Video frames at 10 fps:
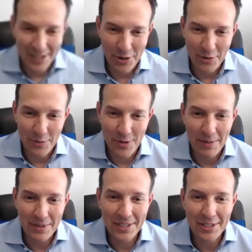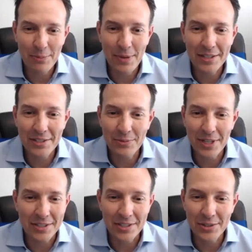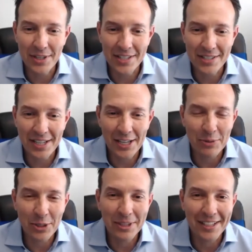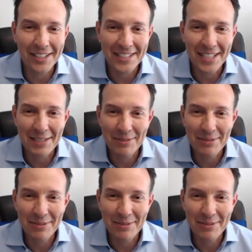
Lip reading: overpromising, no bait and switch, because you got to sit down with them a lot of times.